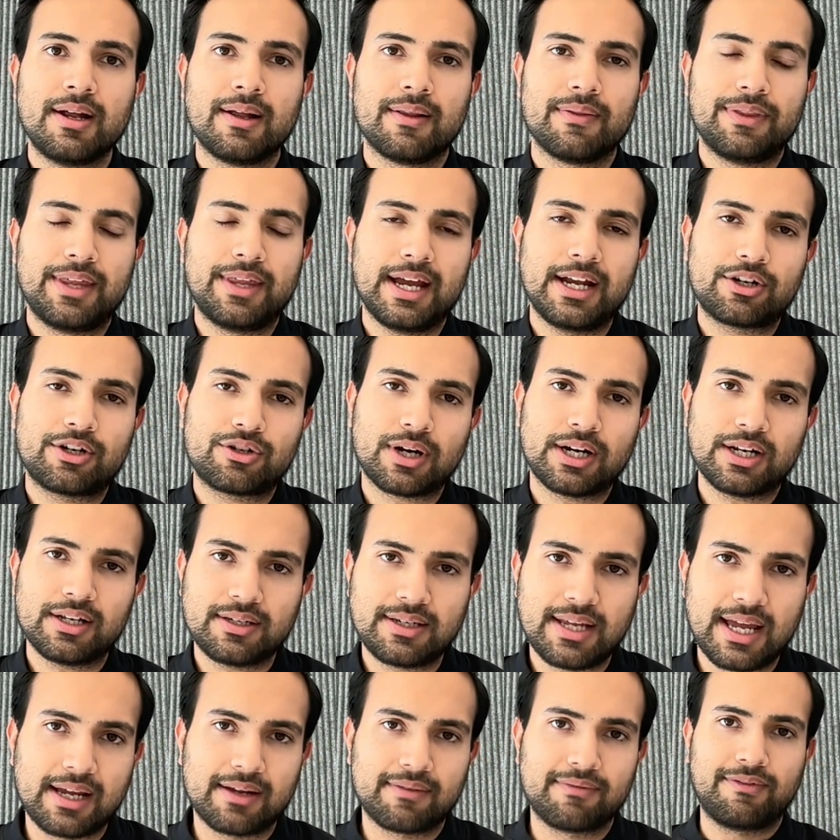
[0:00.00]
they try to
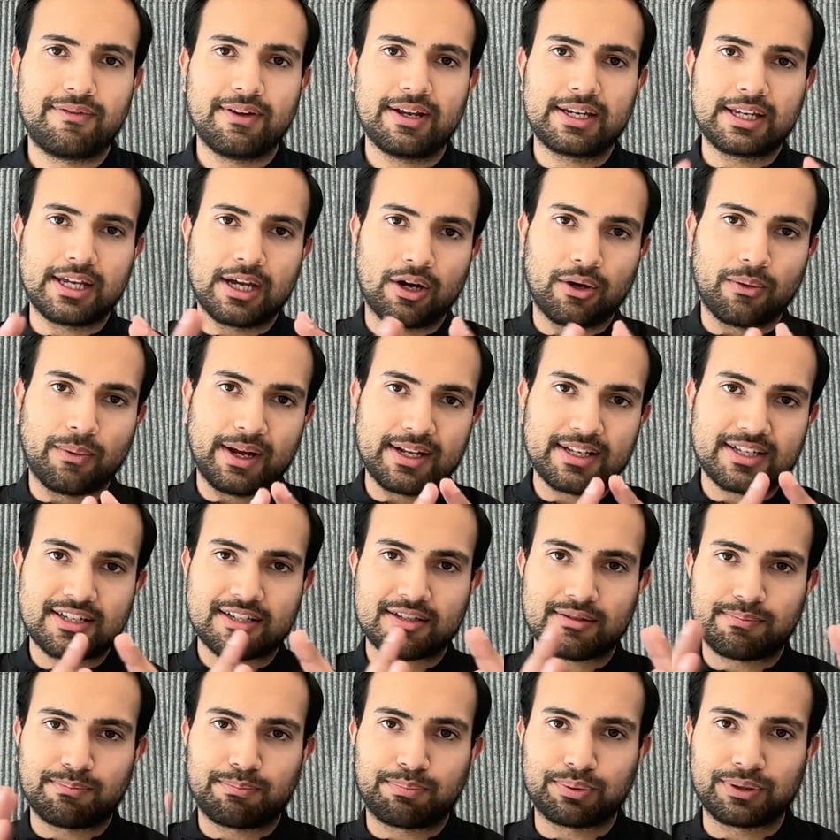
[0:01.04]
take video and
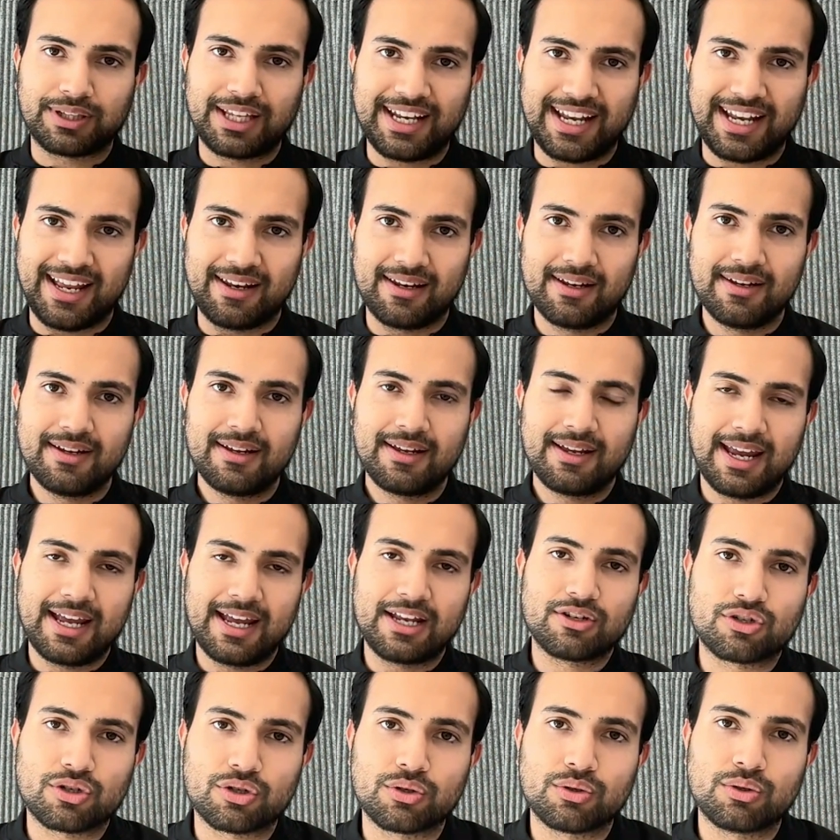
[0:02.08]
split it
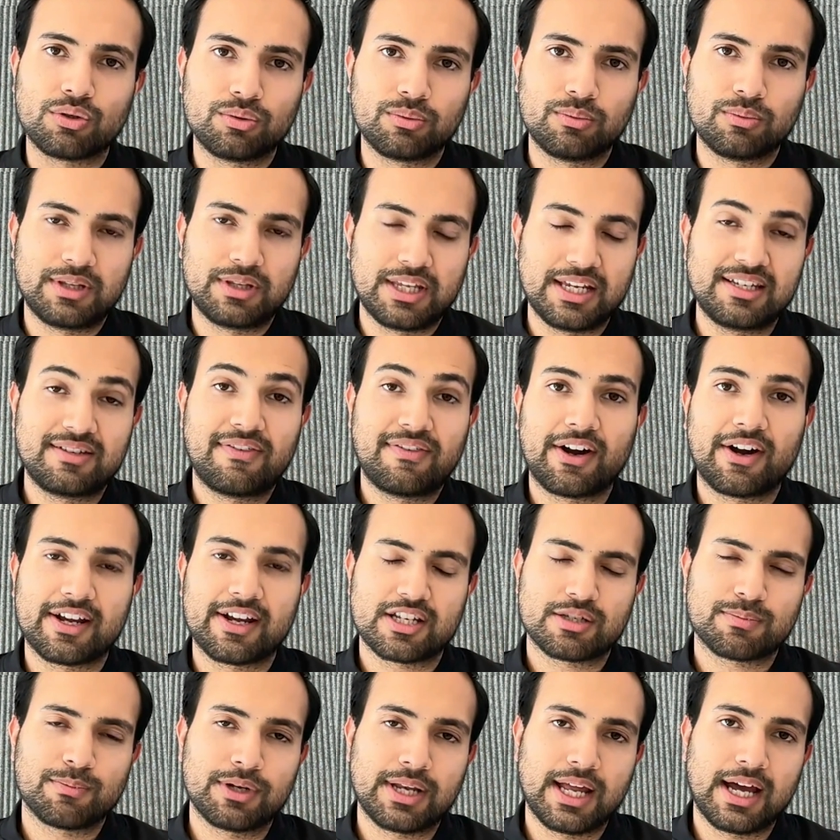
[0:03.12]
into these
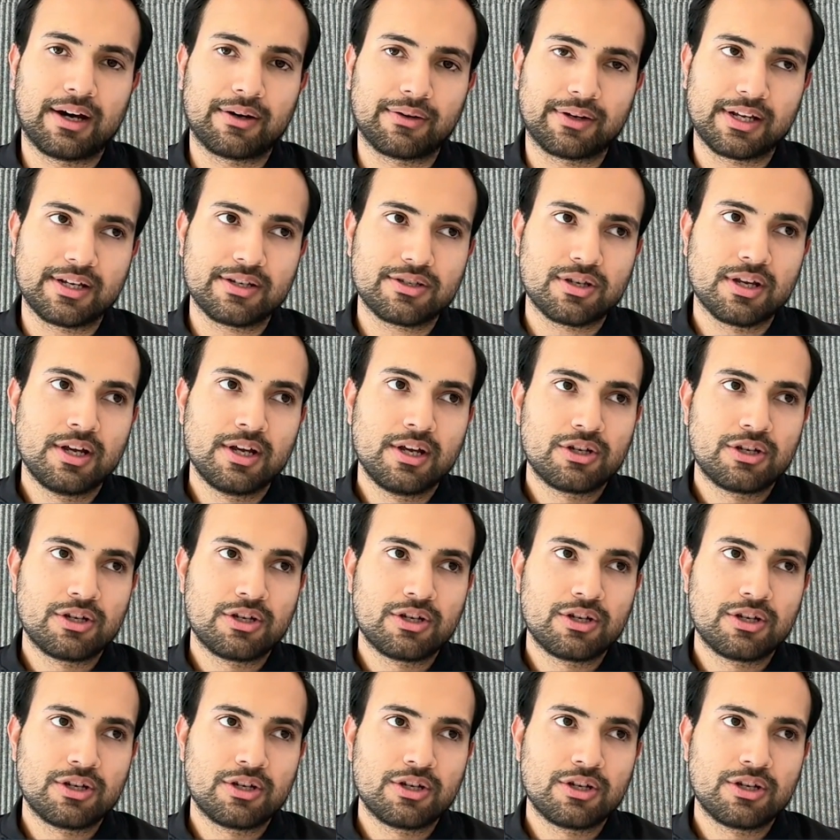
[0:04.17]
various modalities.